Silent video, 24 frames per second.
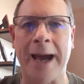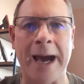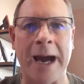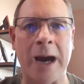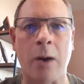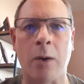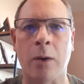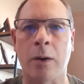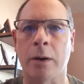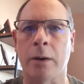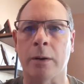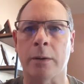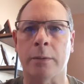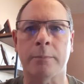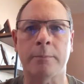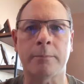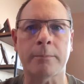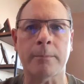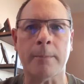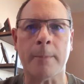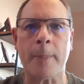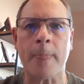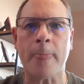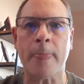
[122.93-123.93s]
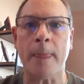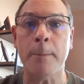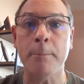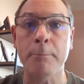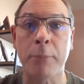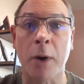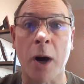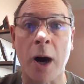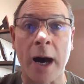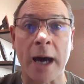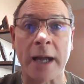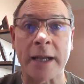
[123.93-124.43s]
our
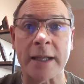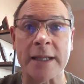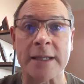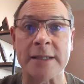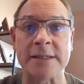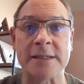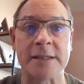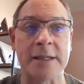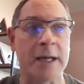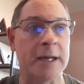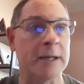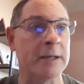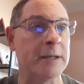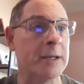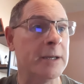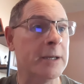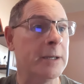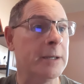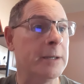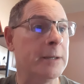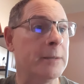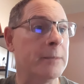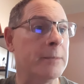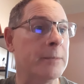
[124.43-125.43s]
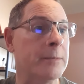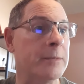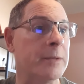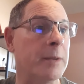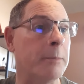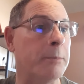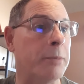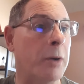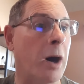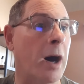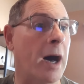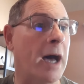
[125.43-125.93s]
bodies, the, the
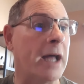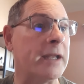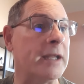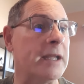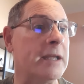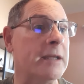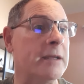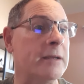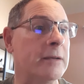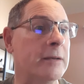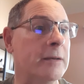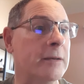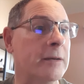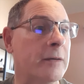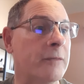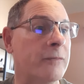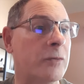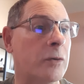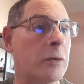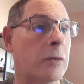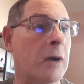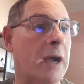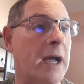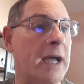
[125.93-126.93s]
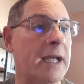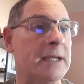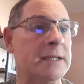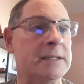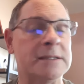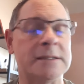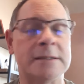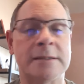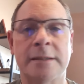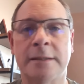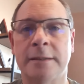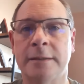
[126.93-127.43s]
body of
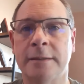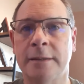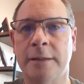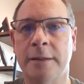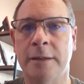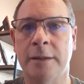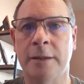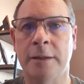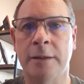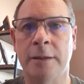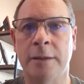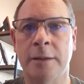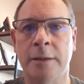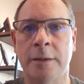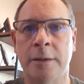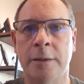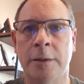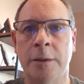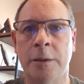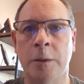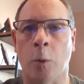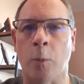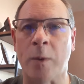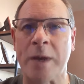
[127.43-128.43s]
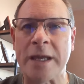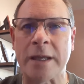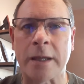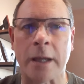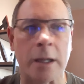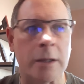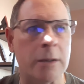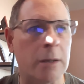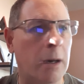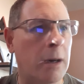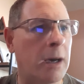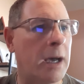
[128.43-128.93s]
Christ. We
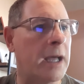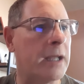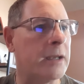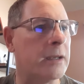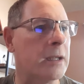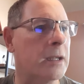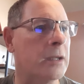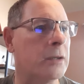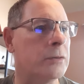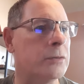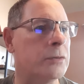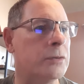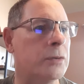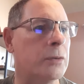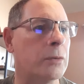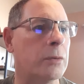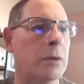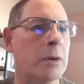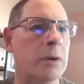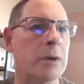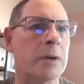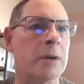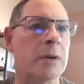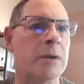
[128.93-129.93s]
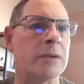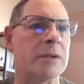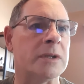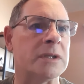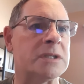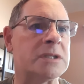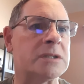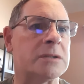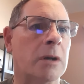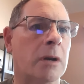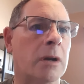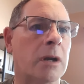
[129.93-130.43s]
cannot endure the
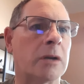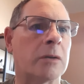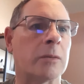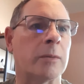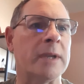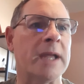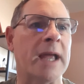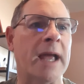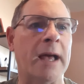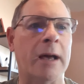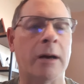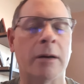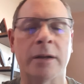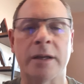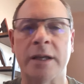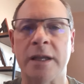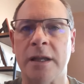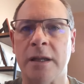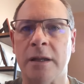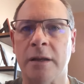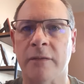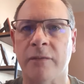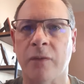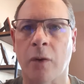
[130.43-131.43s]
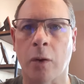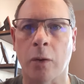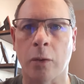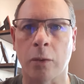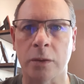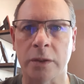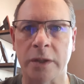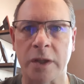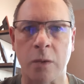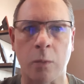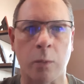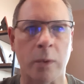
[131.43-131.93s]
stark reality of
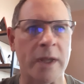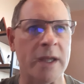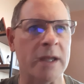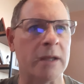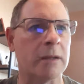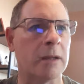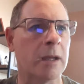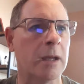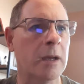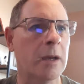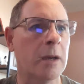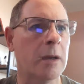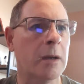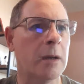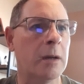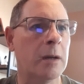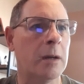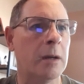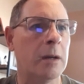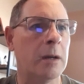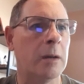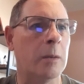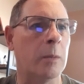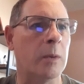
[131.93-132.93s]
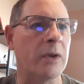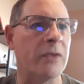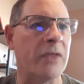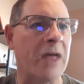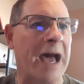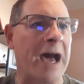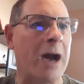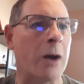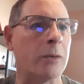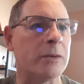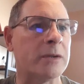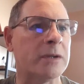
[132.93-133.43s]
Holy Week
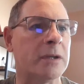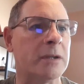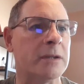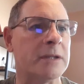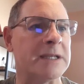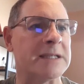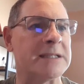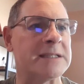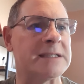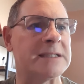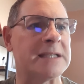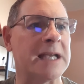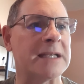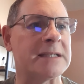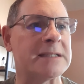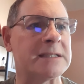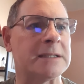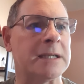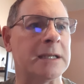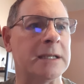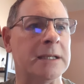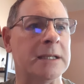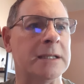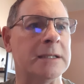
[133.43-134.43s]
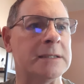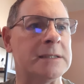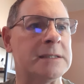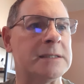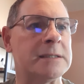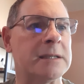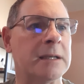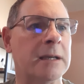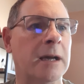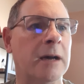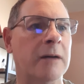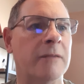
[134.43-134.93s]
without the
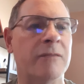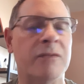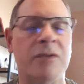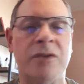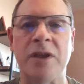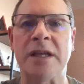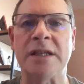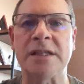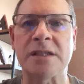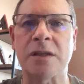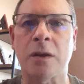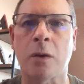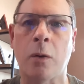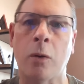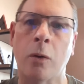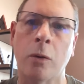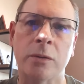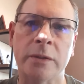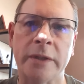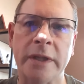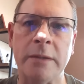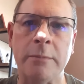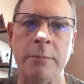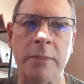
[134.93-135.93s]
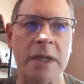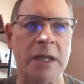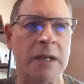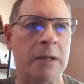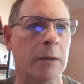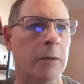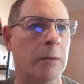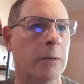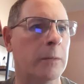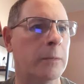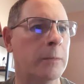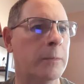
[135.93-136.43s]
sustenance of this holy
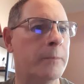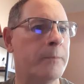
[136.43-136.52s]
meal.